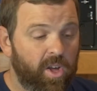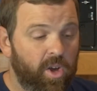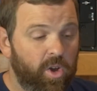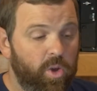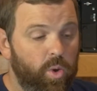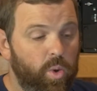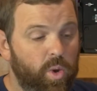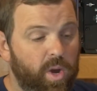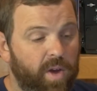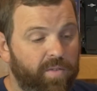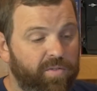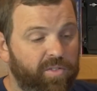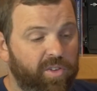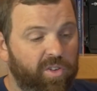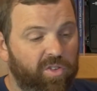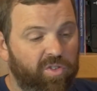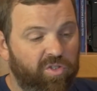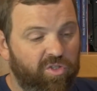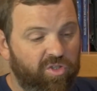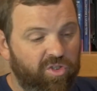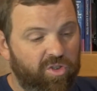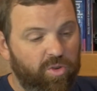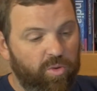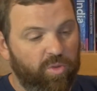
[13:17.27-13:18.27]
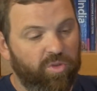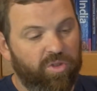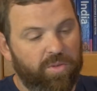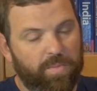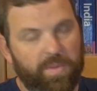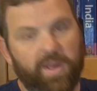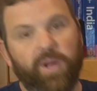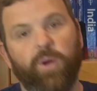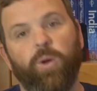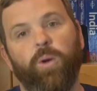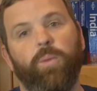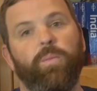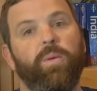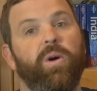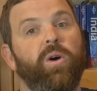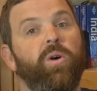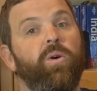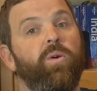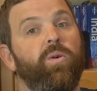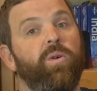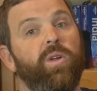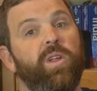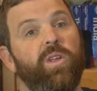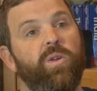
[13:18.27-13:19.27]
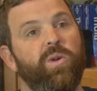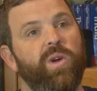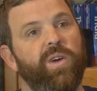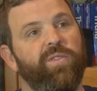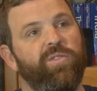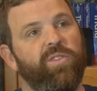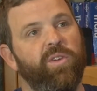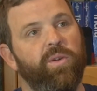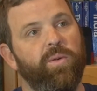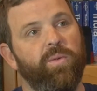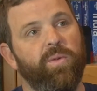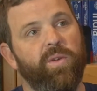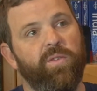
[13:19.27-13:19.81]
you have to choose the metering mode, and you have to,